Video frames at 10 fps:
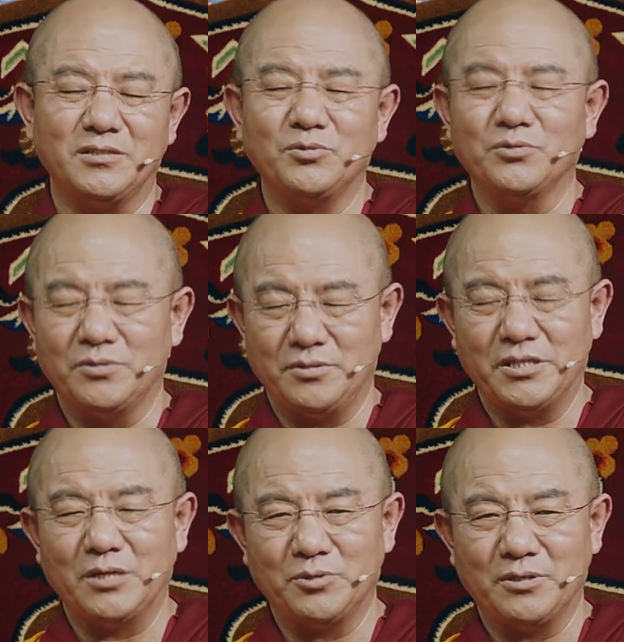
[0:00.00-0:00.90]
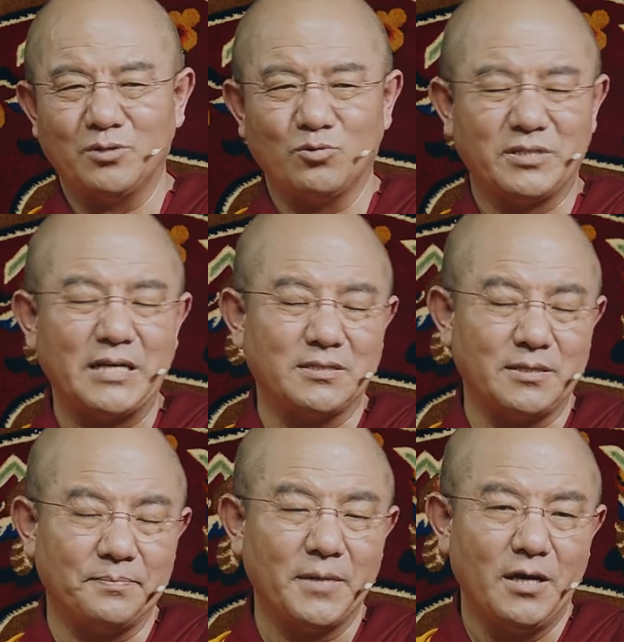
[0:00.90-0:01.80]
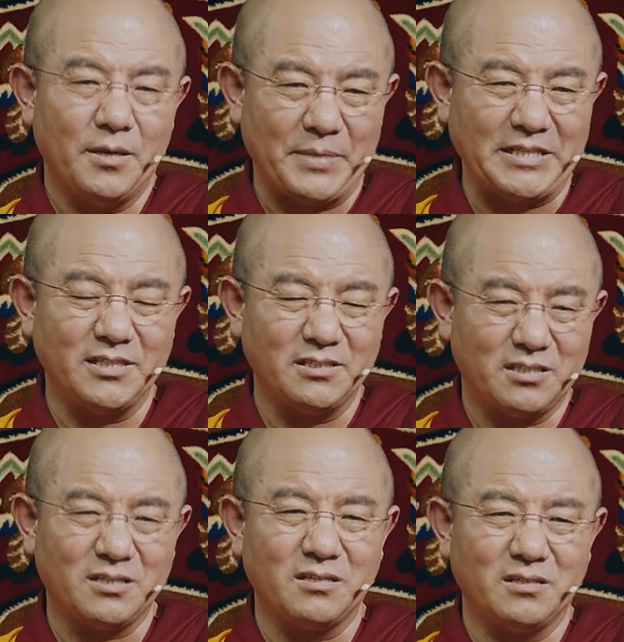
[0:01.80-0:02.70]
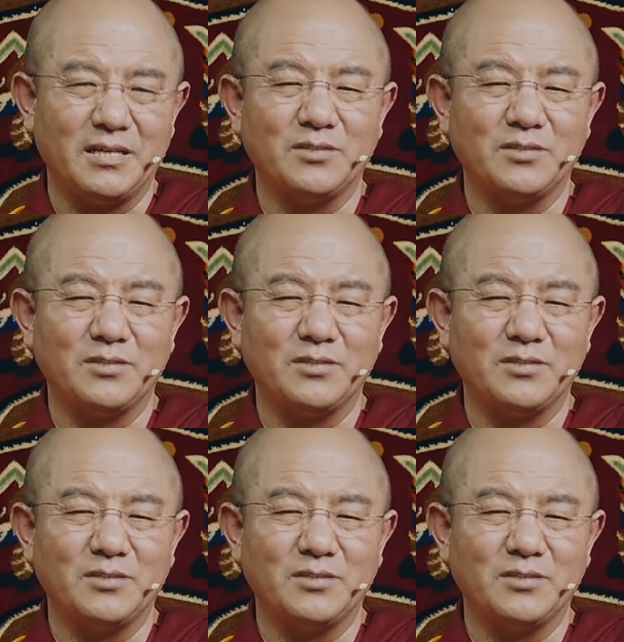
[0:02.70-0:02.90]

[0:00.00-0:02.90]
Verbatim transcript: if you don't believe me, why don't you carry me on